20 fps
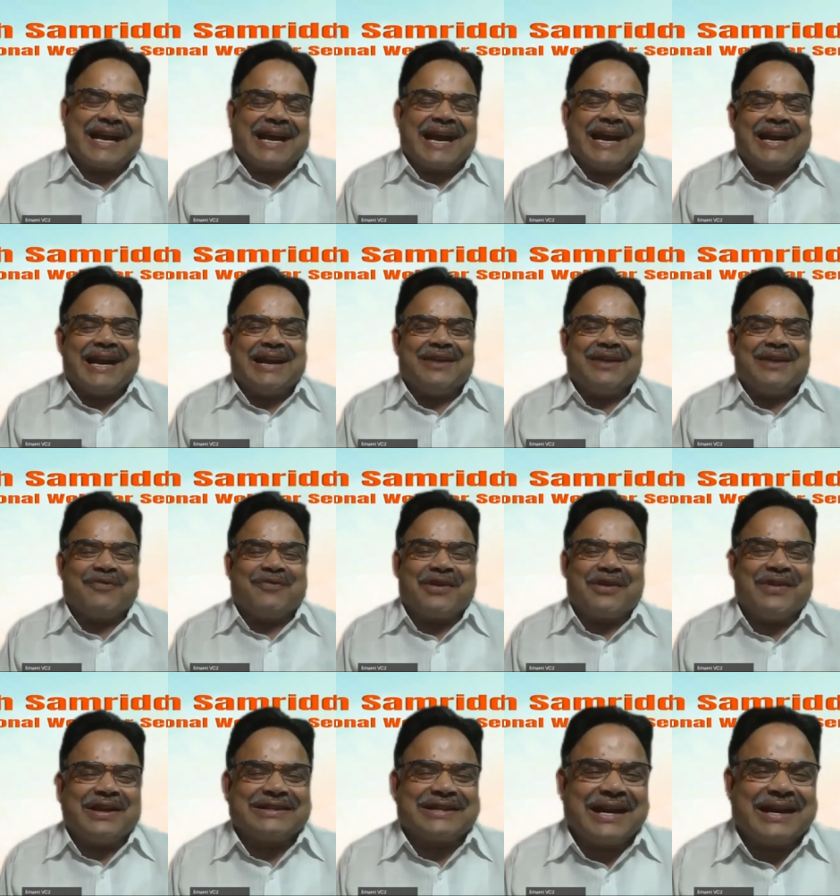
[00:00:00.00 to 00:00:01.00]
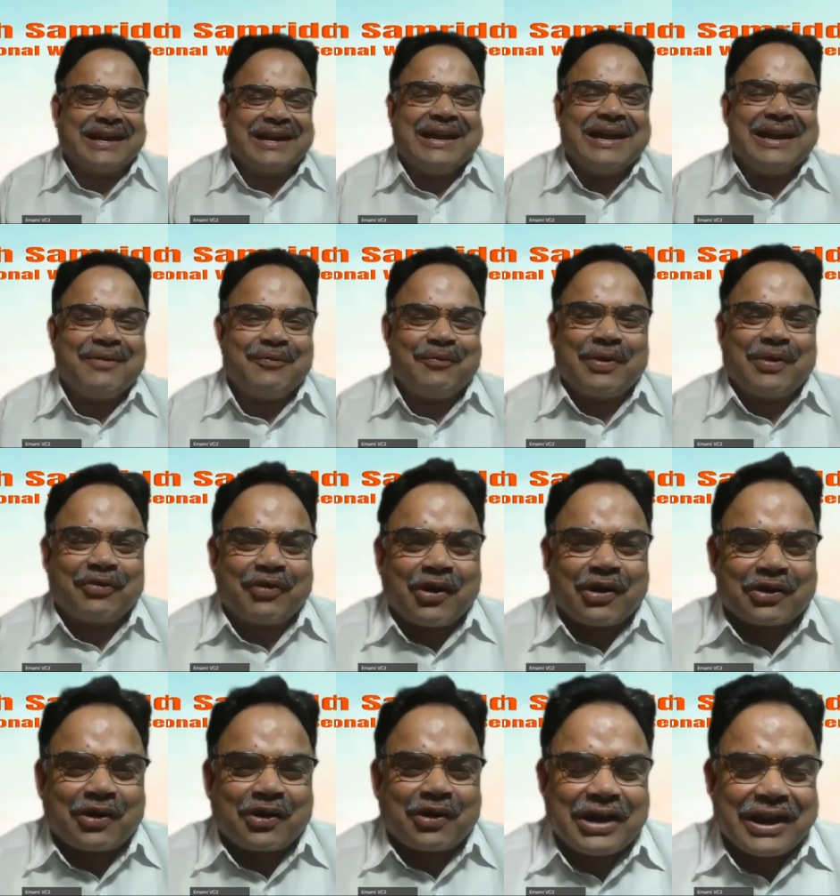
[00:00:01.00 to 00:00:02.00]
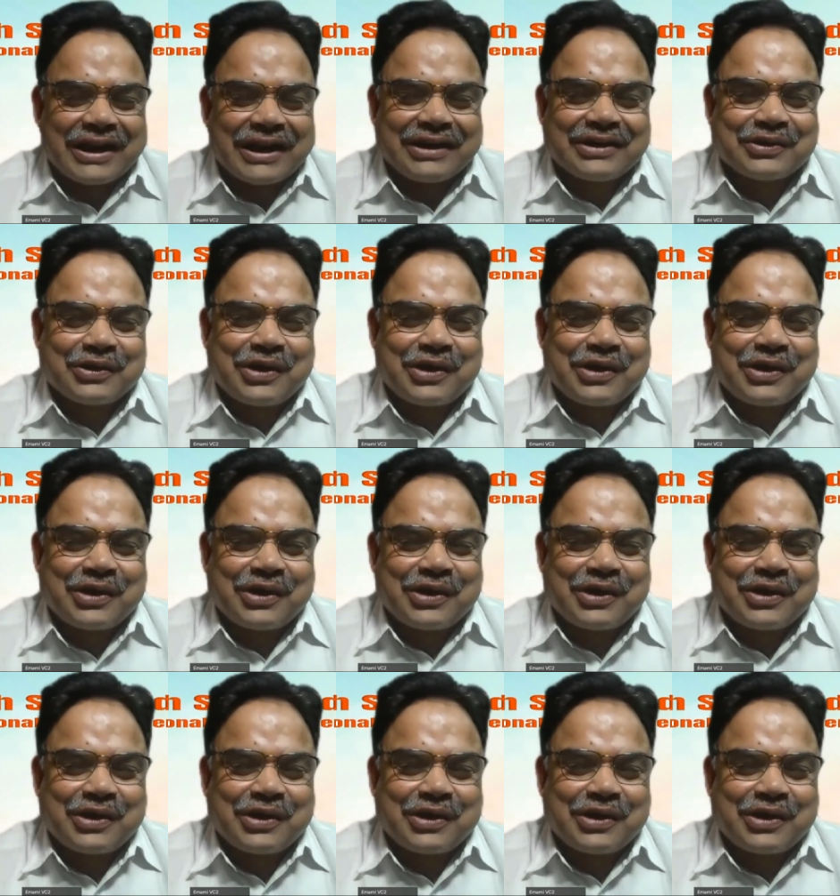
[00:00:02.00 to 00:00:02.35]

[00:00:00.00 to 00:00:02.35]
and second information before